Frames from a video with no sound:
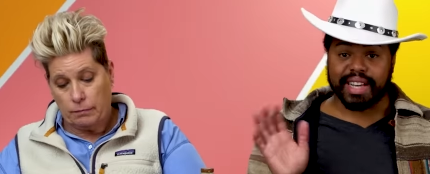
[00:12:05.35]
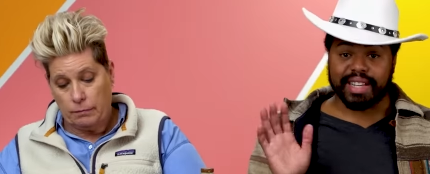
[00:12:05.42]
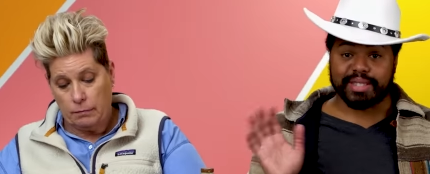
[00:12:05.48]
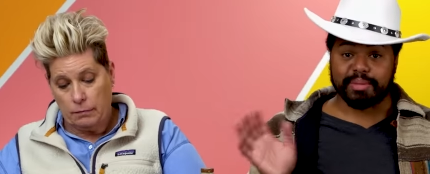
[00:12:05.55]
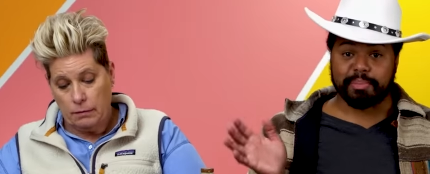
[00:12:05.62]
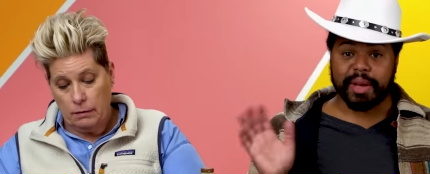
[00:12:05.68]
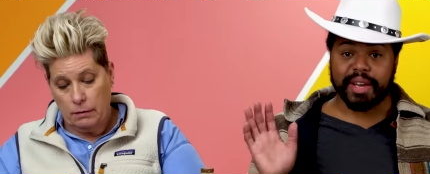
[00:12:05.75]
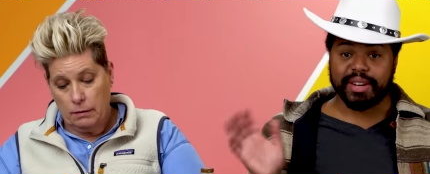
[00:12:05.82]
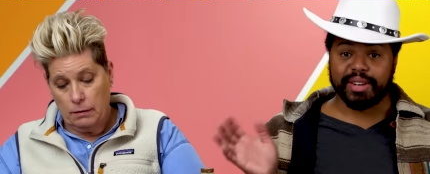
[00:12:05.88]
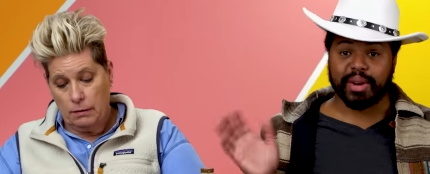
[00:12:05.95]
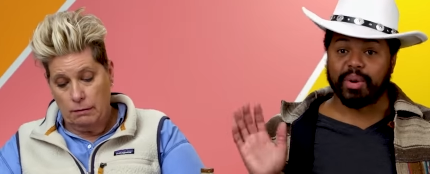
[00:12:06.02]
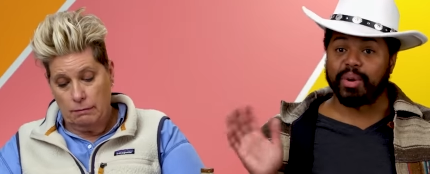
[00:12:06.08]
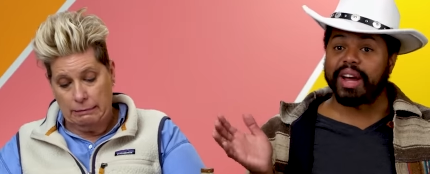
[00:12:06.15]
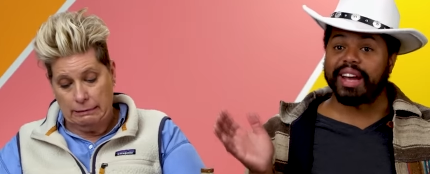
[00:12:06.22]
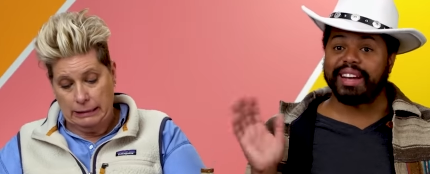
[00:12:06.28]
Speaker 1: it's been
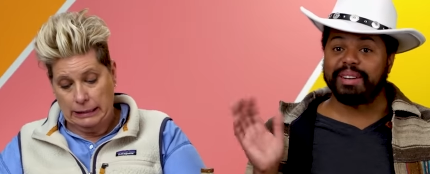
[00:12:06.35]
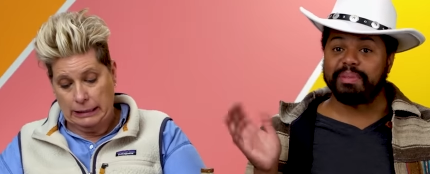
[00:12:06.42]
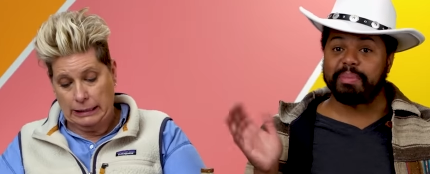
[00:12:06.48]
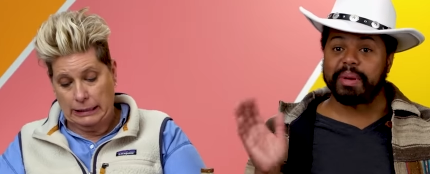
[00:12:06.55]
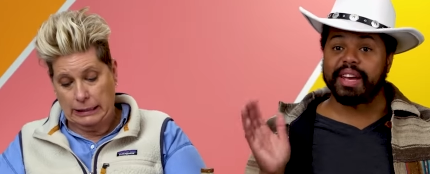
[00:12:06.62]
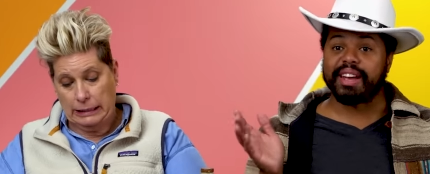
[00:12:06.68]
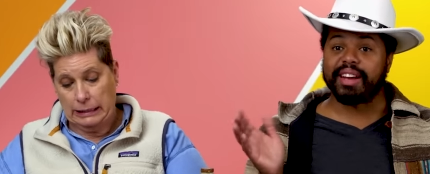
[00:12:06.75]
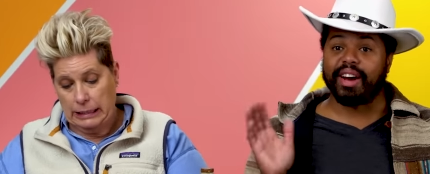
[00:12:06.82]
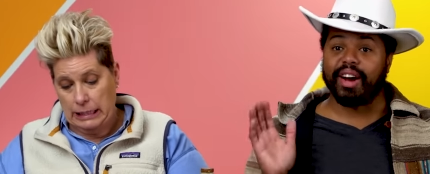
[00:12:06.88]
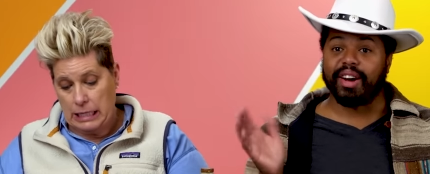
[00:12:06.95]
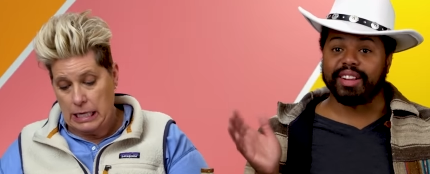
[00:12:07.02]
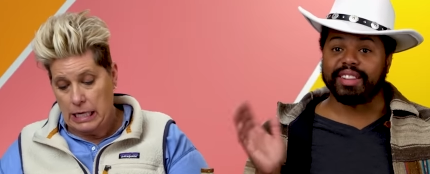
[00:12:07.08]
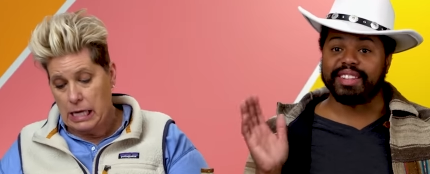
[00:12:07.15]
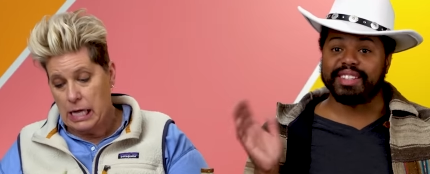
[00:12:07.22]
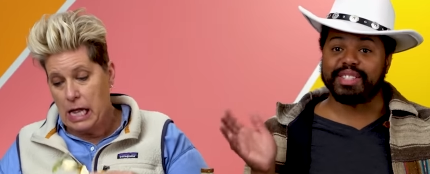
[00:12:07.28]
great being
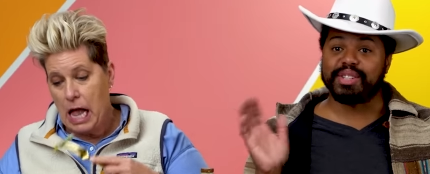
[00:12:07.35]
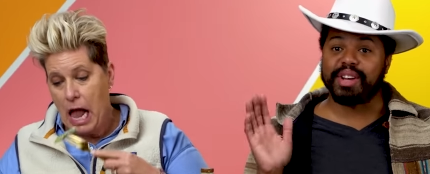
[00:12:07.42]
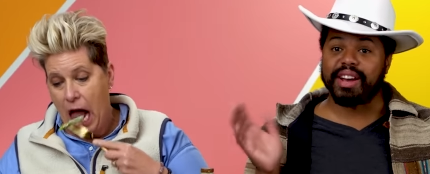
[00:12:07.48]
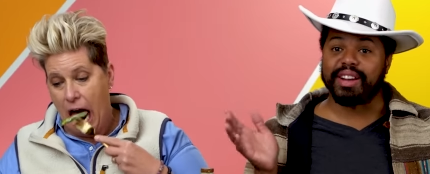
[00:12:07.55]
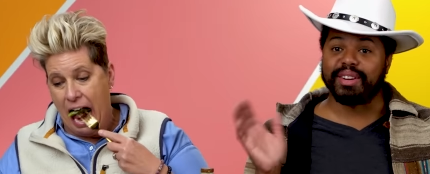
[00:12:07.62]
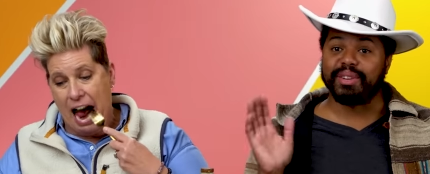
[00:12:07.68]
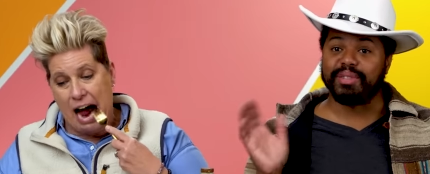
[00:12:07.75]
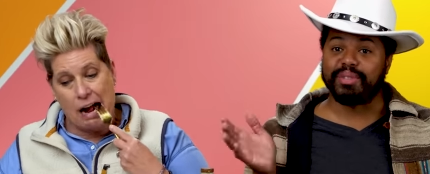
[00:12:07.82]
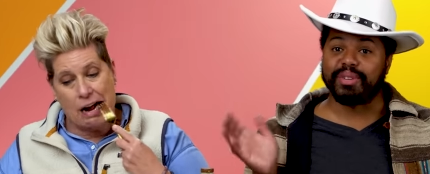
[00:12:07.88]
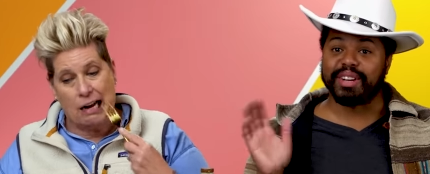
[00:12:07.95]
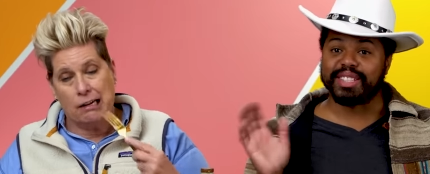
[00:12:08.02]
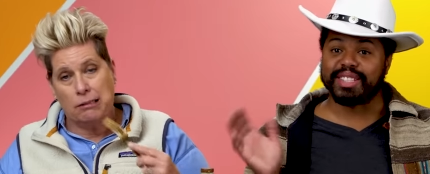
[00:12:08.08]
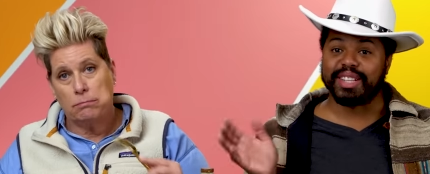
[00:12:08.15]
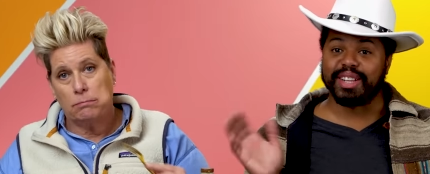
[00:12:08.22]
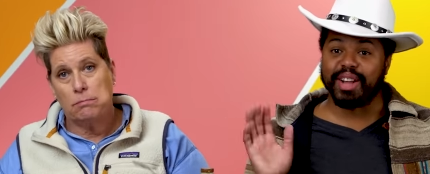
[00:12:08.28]
on this channel for
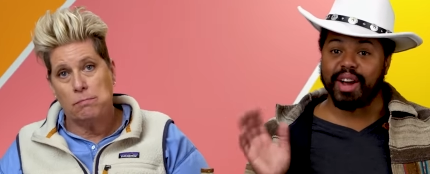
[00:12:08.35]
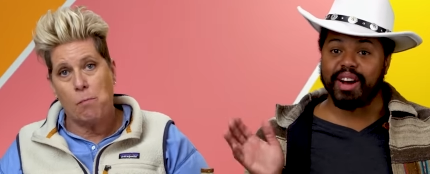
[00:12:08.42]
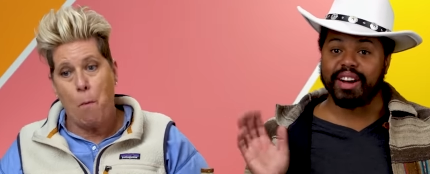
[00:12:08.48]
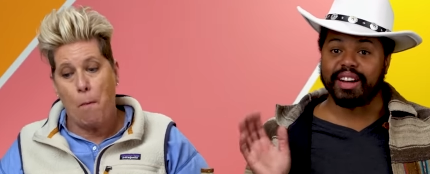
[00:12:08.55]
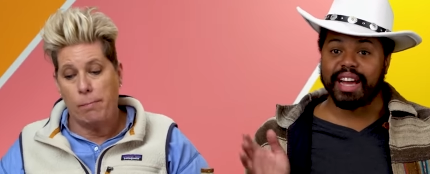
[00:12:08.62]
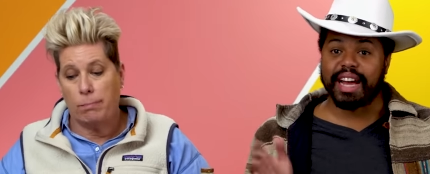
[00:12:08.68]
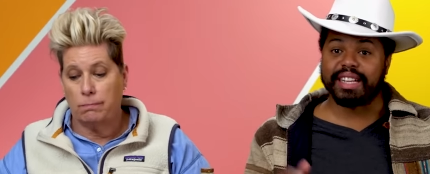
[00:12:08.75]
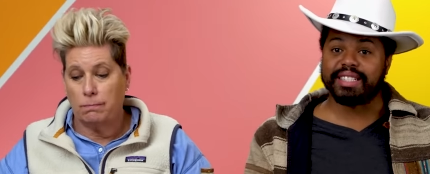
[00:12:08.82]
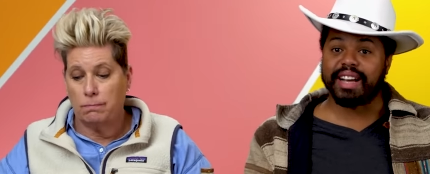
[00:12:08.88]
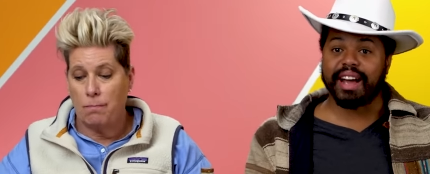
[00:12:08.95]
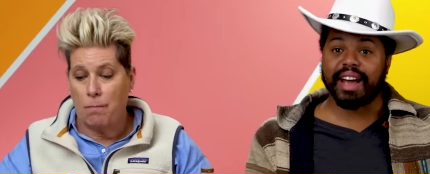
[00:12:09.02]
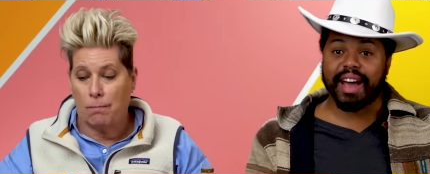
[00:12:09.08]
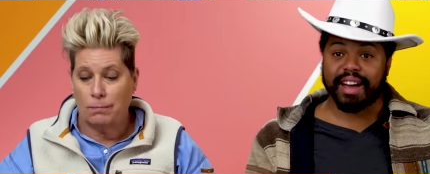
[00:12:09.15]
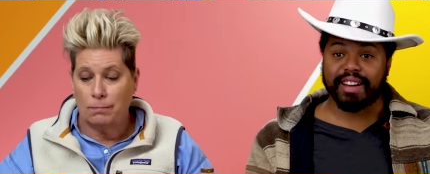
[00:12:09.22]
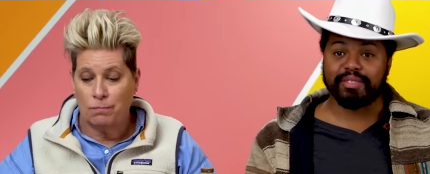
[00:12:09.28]
as long as I
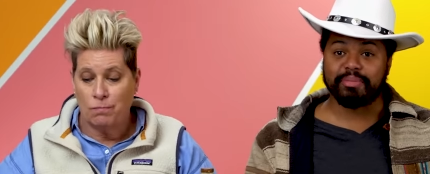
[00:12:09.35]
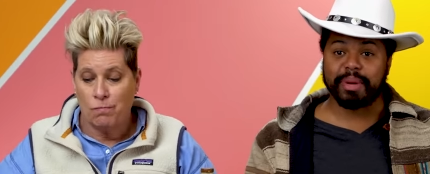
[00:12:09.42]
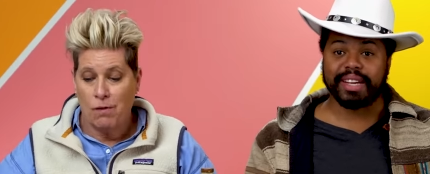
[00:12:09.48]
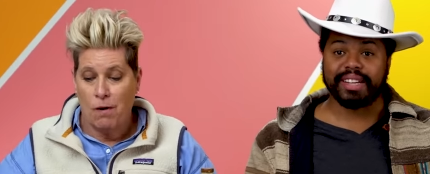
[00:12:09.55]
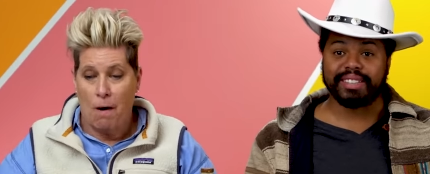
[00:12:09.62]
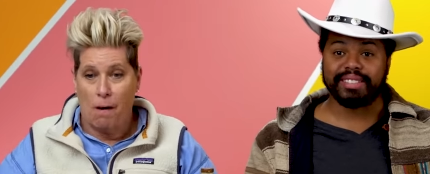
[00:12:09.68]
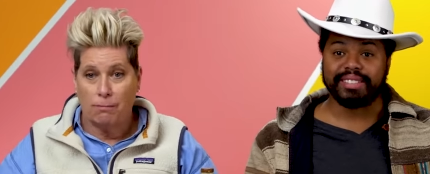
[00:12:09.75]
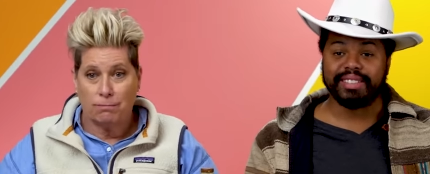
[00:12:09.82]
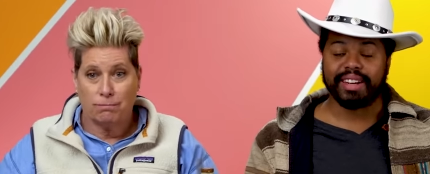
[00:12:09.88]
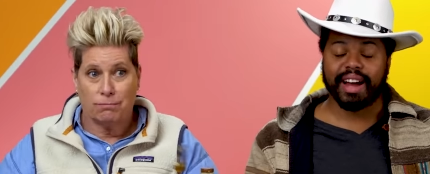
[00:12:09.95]
have been.